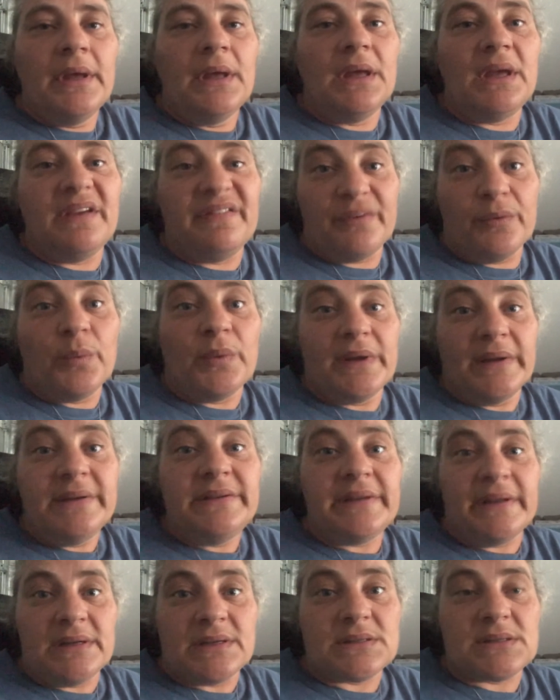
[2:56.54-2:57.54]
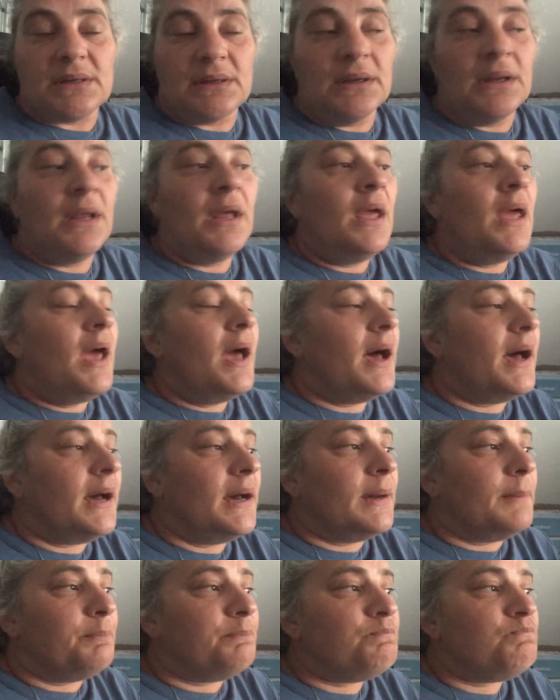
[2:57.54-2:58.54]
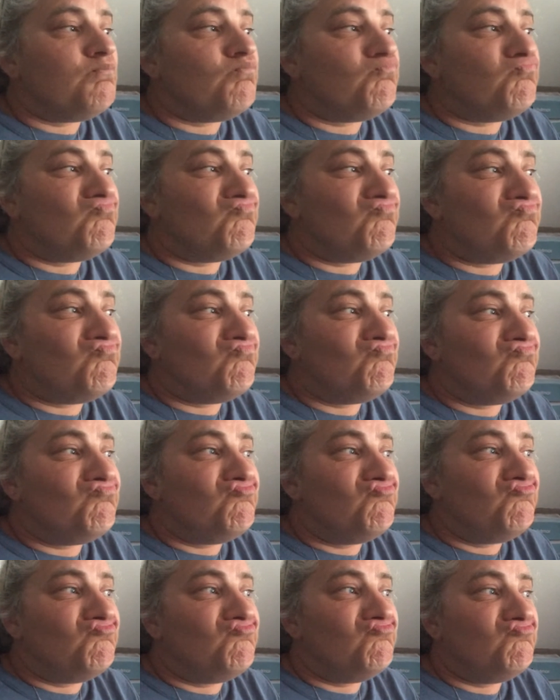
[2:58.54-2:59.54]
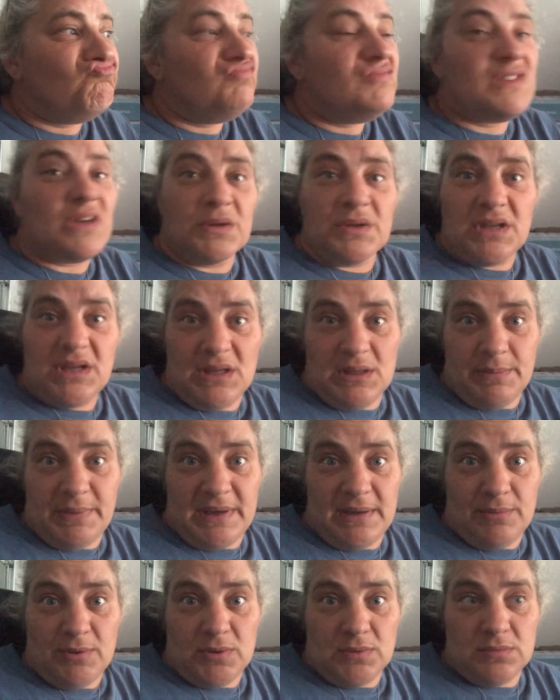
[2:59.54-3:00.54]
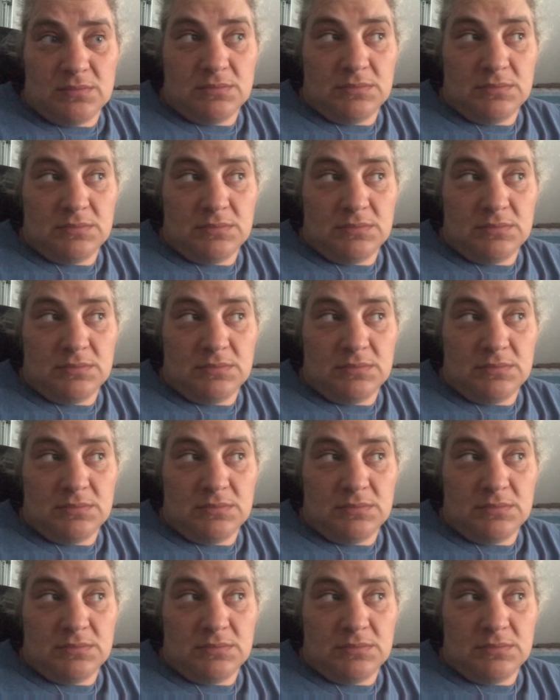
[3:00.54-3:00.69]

Even Willie Denison. Don't kill people.